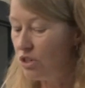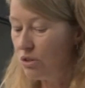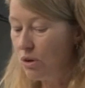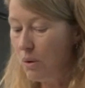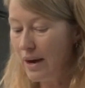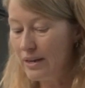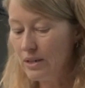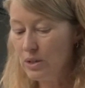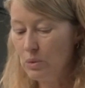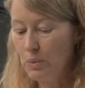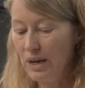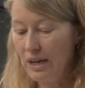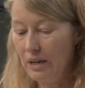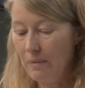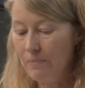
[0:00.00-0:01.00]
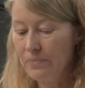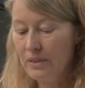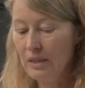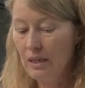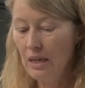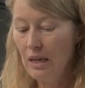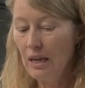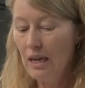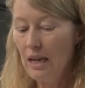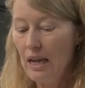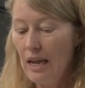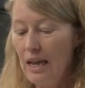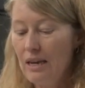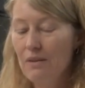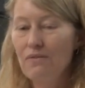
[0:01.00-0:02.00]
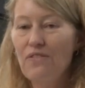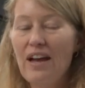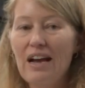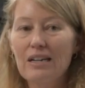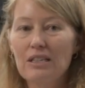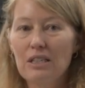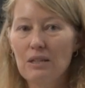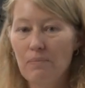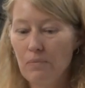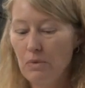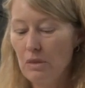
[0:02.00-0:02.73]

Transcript: do quite as well. And in fact,